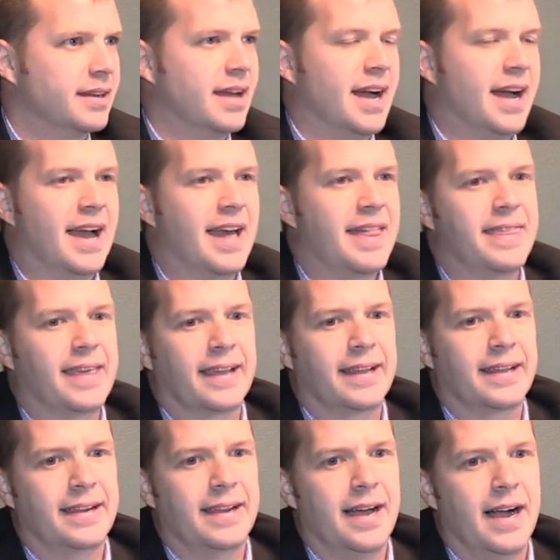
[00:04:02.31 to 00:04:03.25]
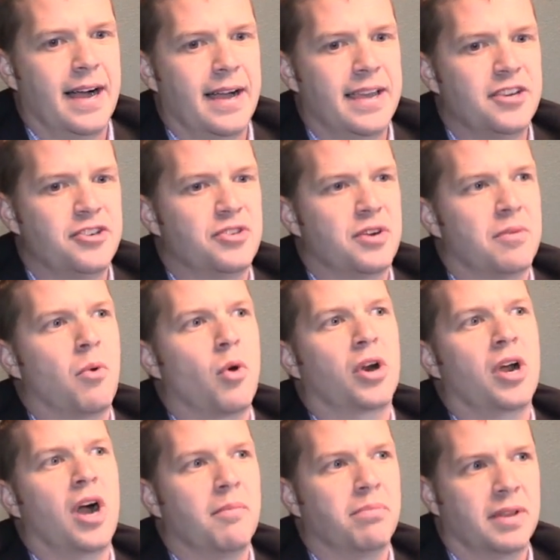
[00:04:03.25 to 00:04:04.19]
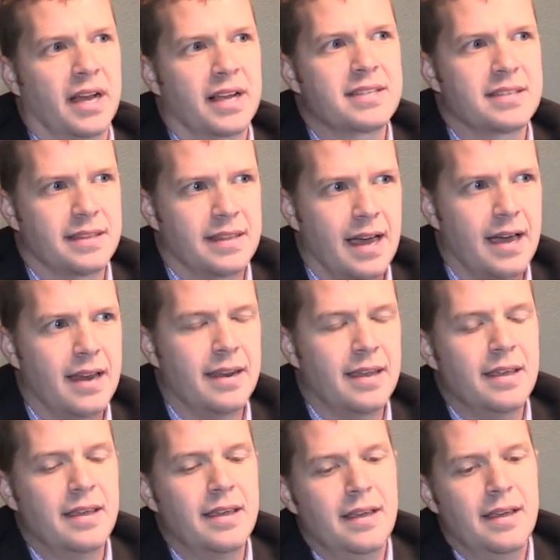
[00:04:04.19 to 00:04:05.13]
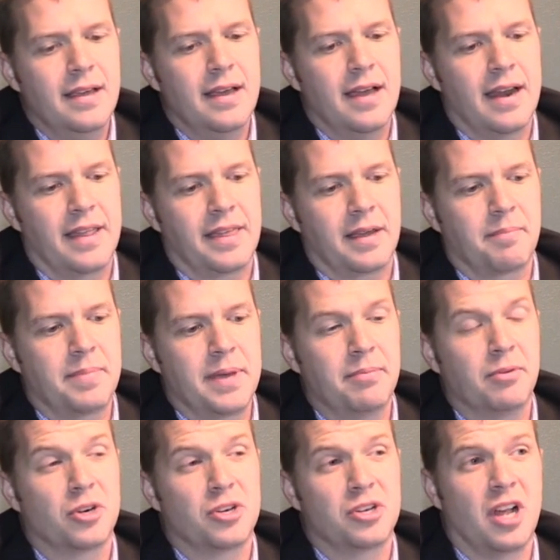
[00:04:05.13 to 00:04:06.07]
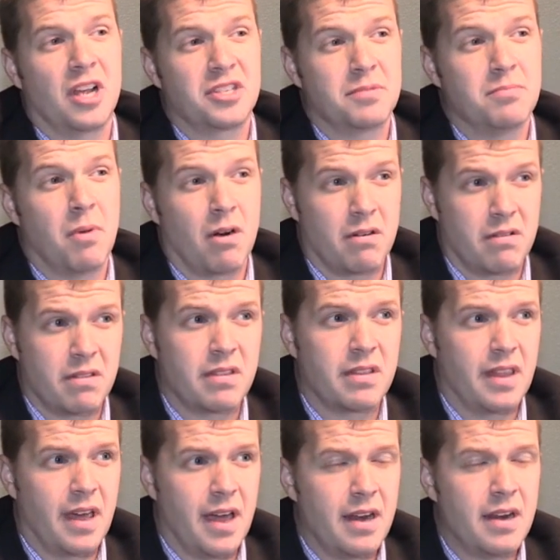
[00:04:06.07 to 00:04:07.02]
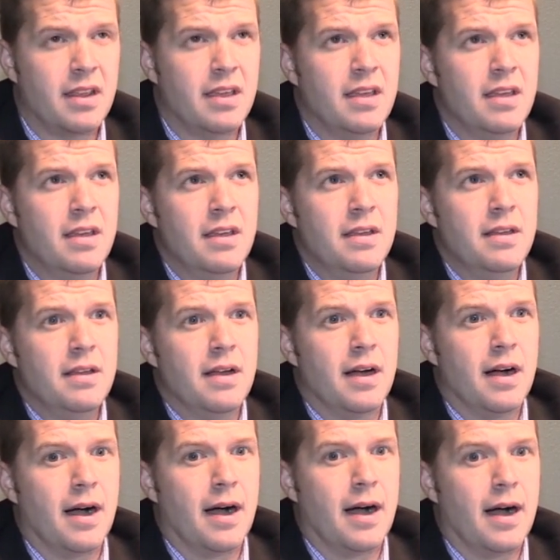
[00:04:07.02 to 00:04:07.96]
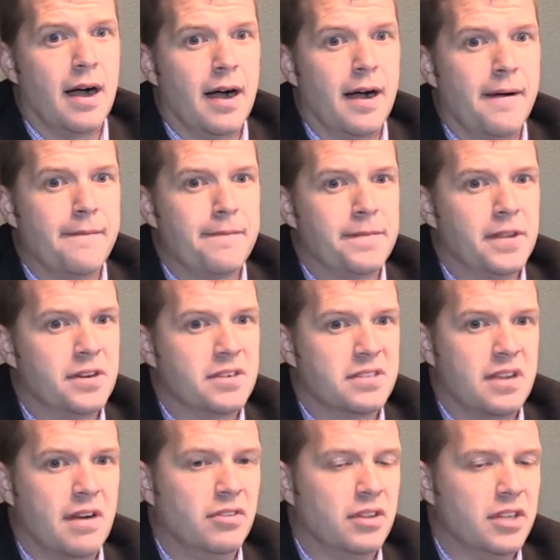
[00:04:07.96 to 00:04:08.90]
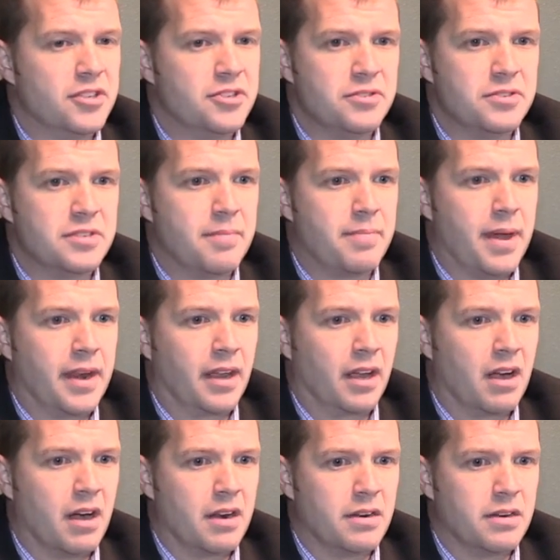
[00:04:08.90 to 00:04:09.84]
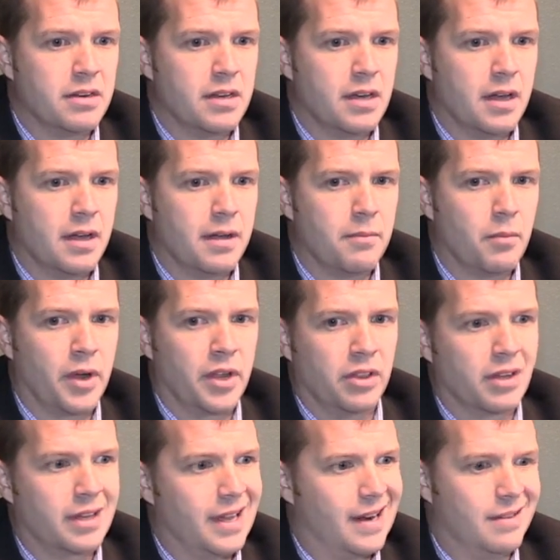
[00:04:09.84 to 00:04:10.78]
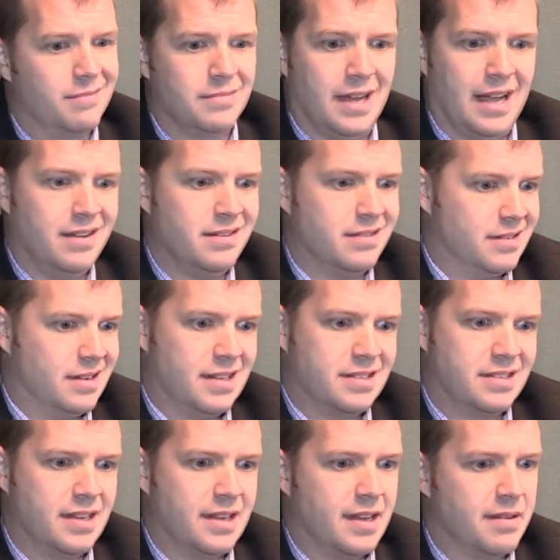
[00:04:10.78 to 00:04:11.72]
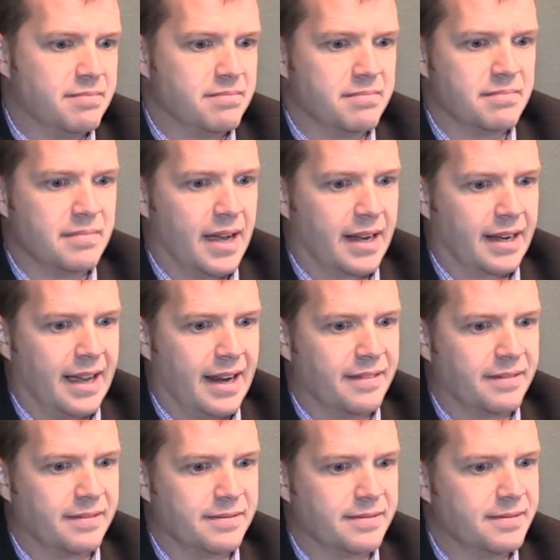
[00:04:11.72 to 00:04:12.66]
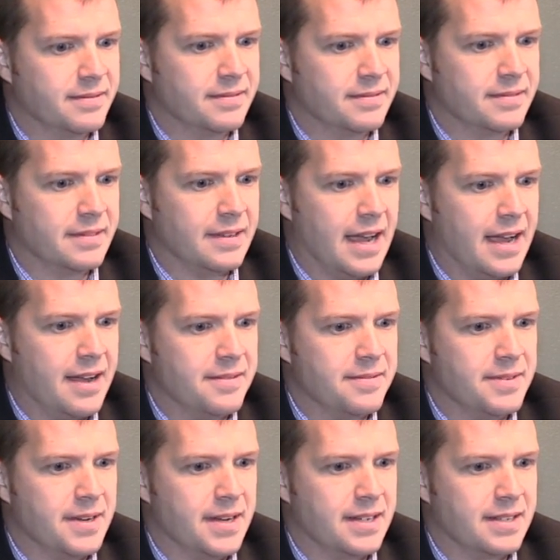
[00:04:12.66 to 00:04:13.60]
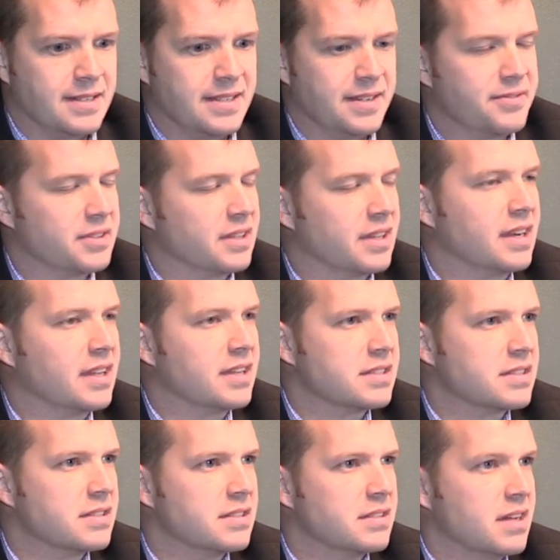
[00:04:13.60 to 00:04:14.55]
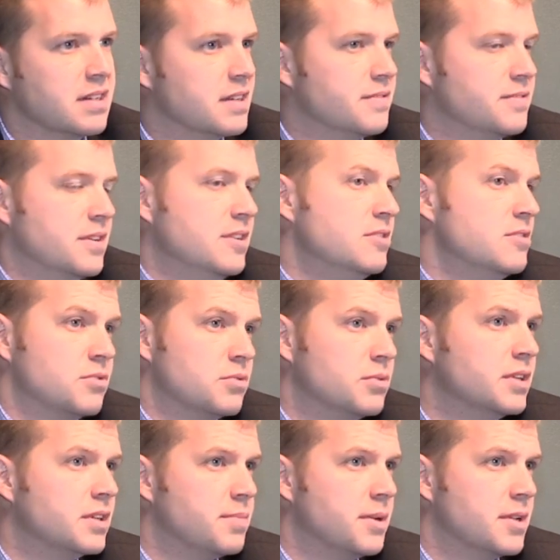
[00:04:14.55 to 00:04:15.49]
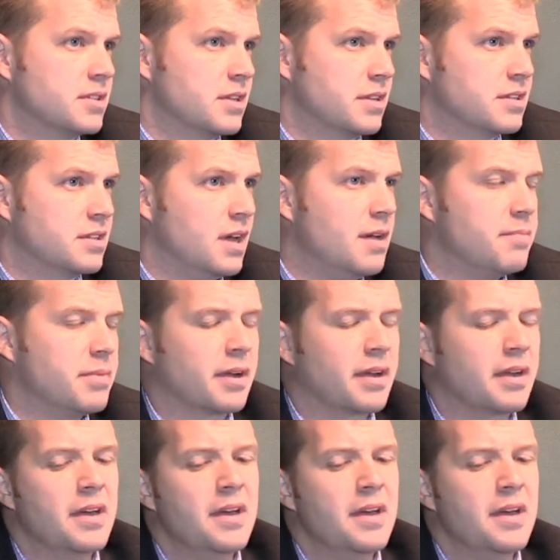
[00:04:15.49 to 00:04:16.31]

I think issues are more complex than that, and I think people are a lot smarter than that. There's several issues depending on what you look at. I say I kind of have different leanings on different issues. It really depends on the topic.